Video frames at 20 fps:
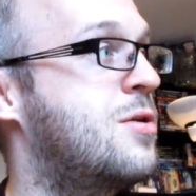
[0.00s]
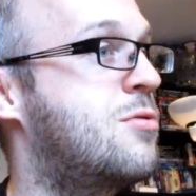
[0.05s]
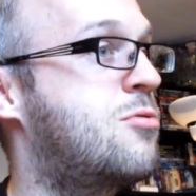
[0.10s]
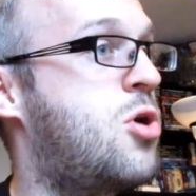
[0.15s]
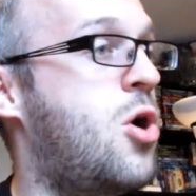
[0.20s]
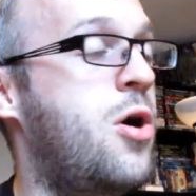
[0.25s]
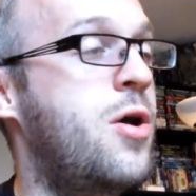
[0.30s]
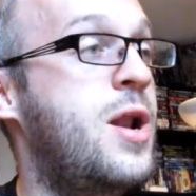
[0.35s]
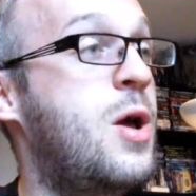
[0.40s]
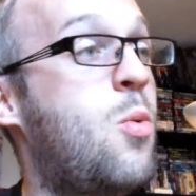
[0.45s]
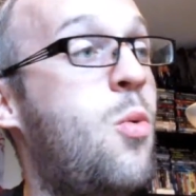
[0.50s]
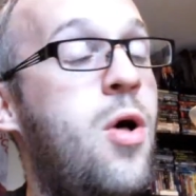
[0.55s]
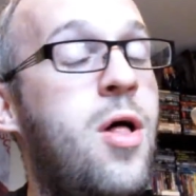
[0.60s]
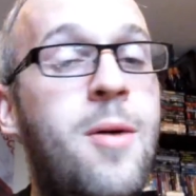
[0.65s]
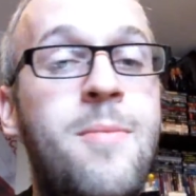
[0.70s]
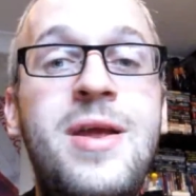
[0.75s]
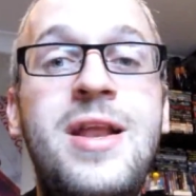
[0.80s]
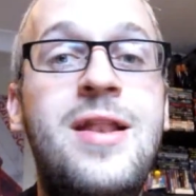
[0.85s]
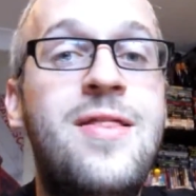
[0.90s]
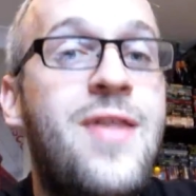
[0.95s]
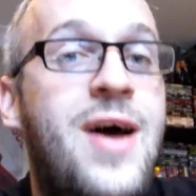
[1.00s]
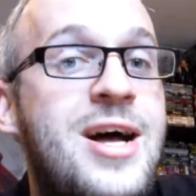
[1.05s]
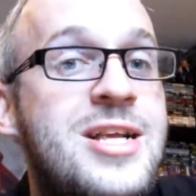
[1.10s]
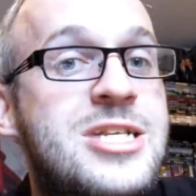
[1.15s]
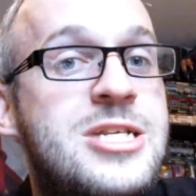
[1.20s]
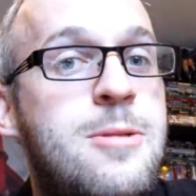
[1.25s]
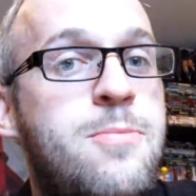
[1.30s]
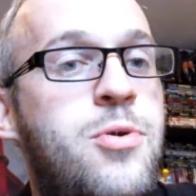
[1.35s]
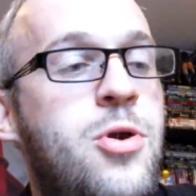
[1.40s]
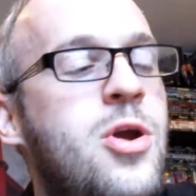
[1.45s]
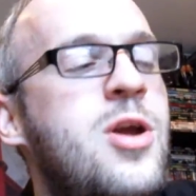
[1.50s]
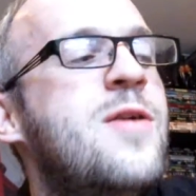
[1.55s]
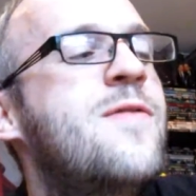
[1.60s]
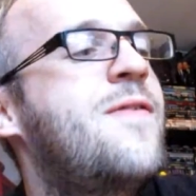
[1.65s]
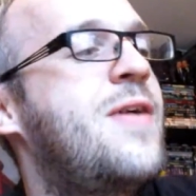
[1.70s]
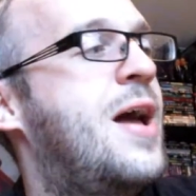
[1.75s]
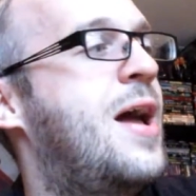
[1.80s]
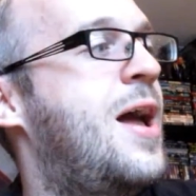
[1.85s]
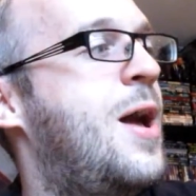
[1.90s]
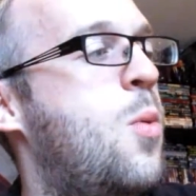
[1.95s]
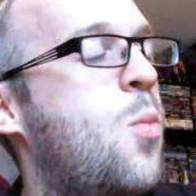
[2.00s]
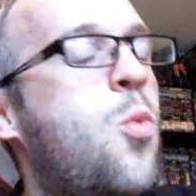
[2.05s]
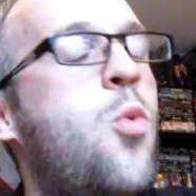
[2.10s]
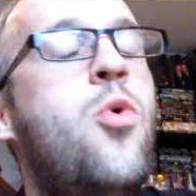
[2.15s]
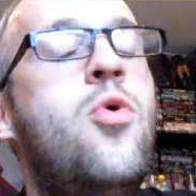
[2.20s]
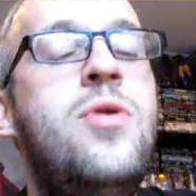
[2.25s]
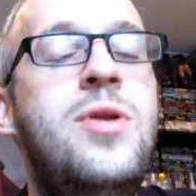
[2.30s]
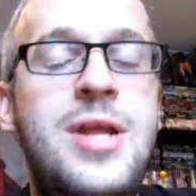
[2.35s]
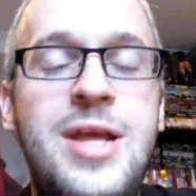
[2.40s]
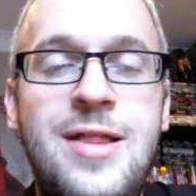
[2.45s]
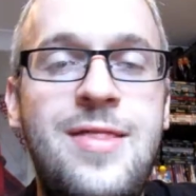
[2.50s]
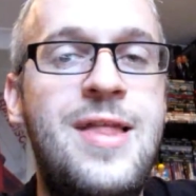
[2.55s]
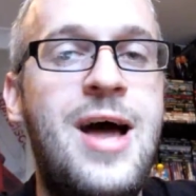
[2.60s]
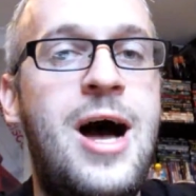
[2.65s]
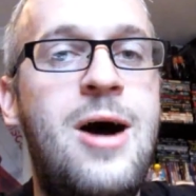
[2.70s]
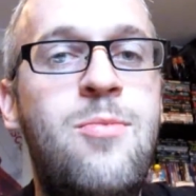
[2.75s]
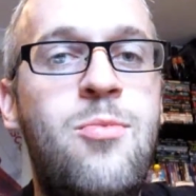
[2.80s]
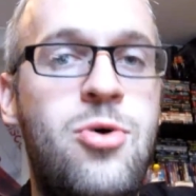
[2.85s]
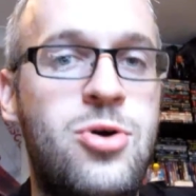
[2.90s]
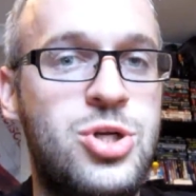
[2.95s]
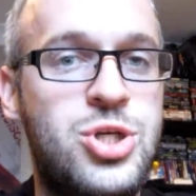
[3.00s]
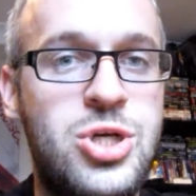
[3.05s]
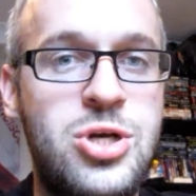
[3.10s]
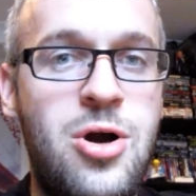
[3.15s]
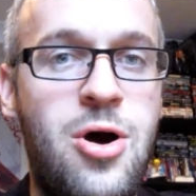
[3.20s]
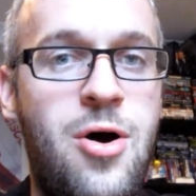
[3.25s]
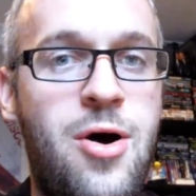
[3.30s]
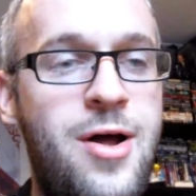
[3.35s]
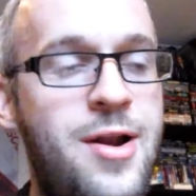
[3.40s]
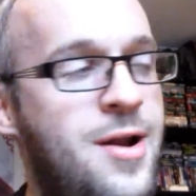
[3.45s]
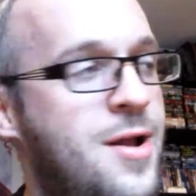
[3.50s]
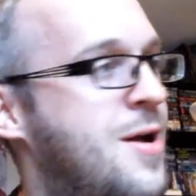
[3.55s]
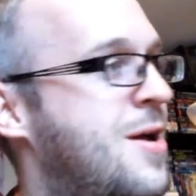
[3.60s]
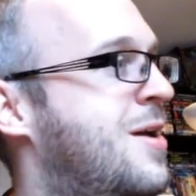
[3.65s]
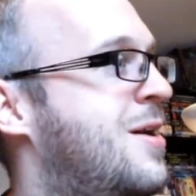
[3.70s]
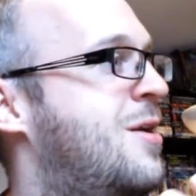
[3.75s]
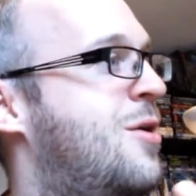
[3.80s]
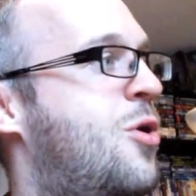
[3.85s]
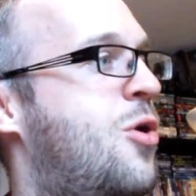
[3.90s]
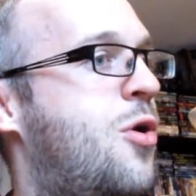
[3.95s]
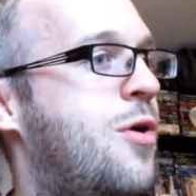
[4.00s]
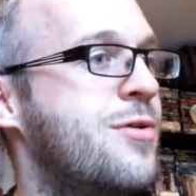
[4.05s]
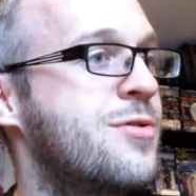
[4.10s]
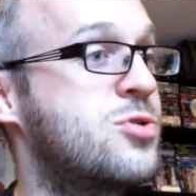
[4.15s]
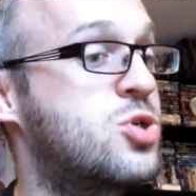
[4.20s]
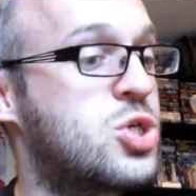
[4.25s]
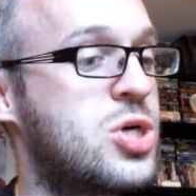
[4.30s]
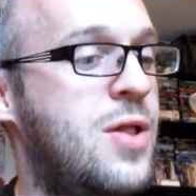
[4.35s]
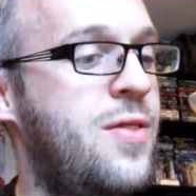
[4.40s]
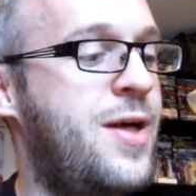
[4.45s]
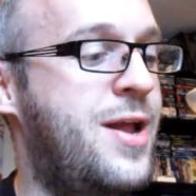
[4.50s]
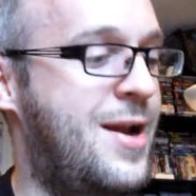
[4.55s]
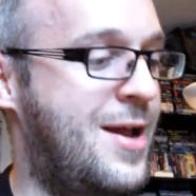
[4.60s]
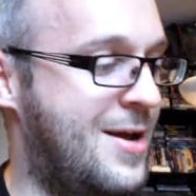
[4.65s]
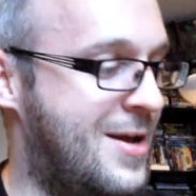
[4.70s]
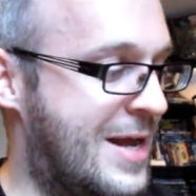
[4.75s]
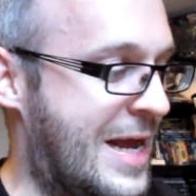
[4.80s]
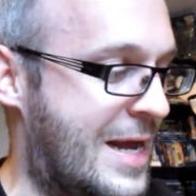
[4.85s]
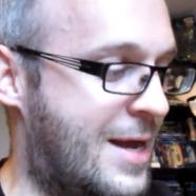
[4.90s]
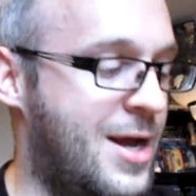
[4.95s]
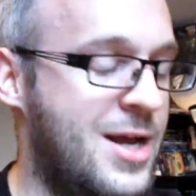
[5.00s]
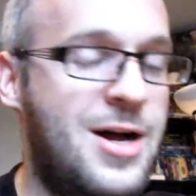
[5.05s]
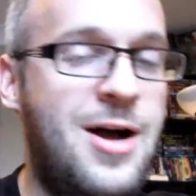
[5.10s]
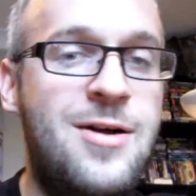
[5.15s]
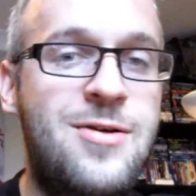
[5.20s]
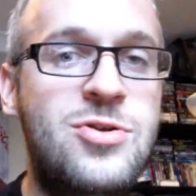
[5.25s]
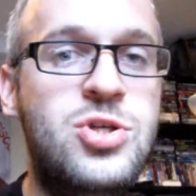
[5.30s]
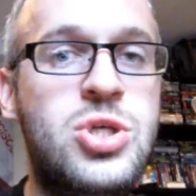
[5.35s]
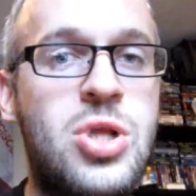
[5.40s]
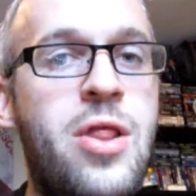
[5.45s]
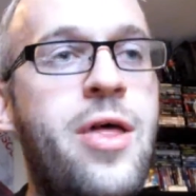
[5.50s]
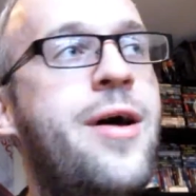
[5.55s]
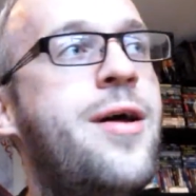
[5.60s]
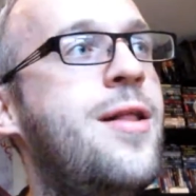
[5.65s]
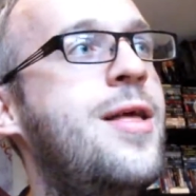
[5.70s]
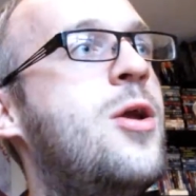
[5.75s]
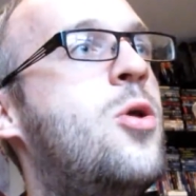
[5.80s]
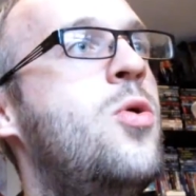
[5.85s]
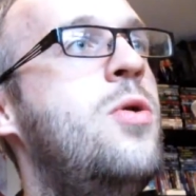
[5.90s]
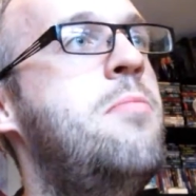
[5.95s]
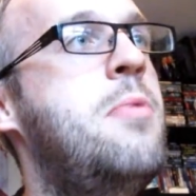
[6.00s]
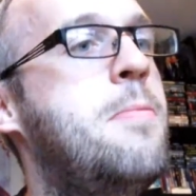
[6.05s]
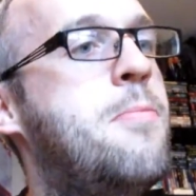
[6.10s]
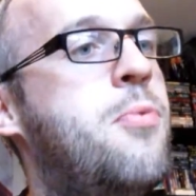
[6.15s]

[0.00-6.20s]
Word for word: cutting it. Well, I mean, that's the beauty of it. It won't need that much cutting or drilling. It, it, it's literally going to be